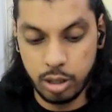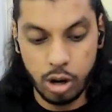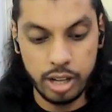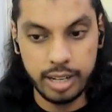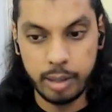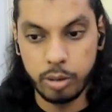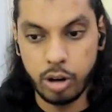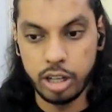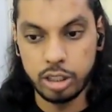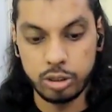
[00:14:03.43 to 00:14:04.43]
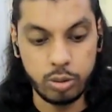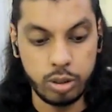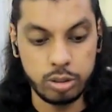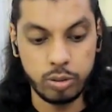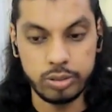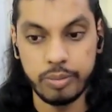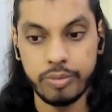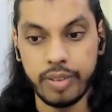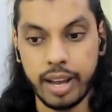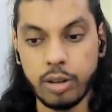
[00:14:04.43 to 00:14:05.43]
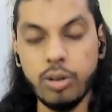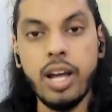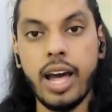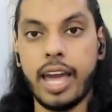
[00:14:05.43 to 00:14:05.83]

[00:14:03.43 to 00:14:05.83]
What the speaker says: content that I'm recording is of some value.